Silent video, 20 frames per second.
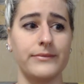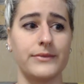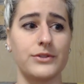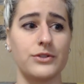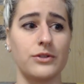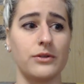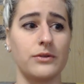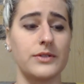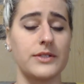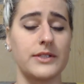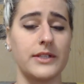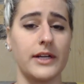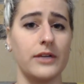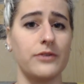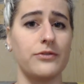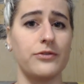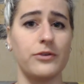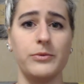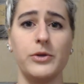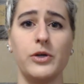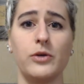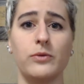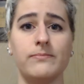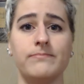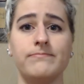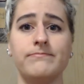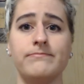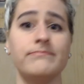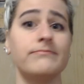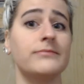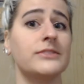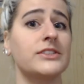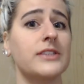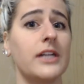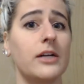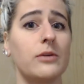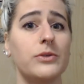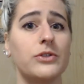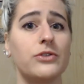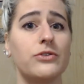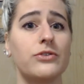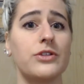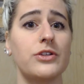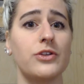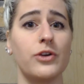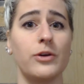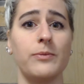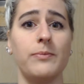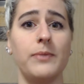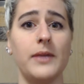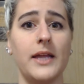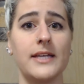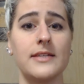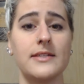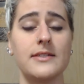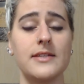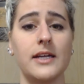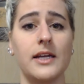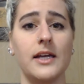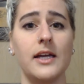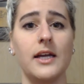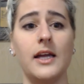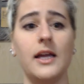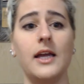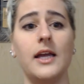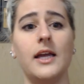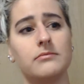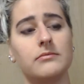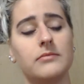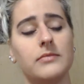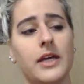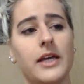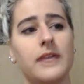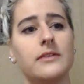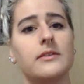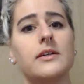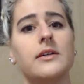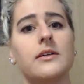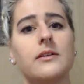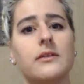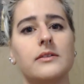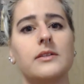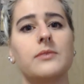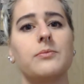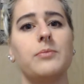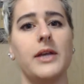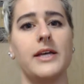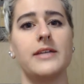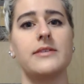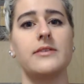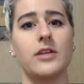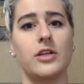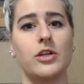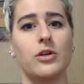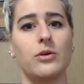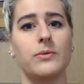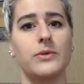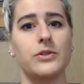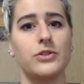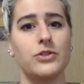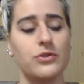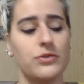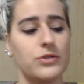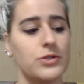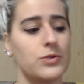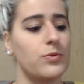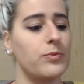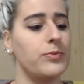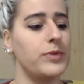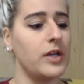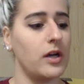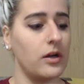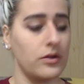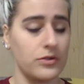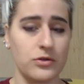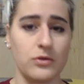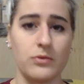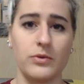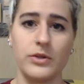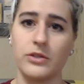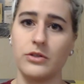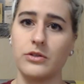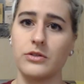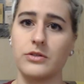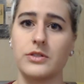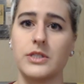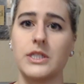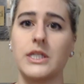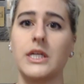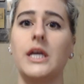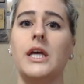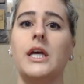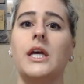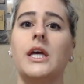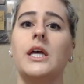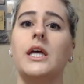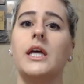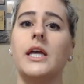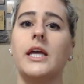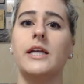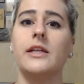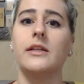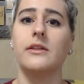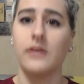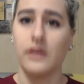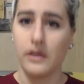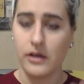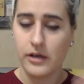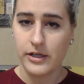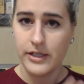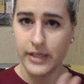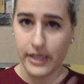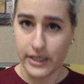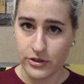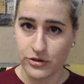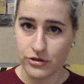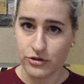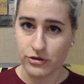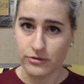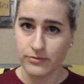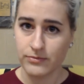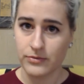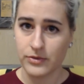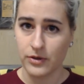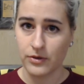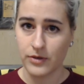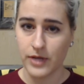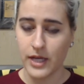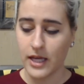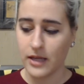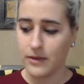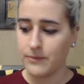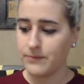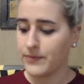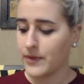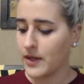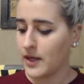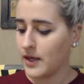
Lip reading: So start from you. Start reducing your plastic, and the plastic you reduce will be also reduced in our nature. Okay?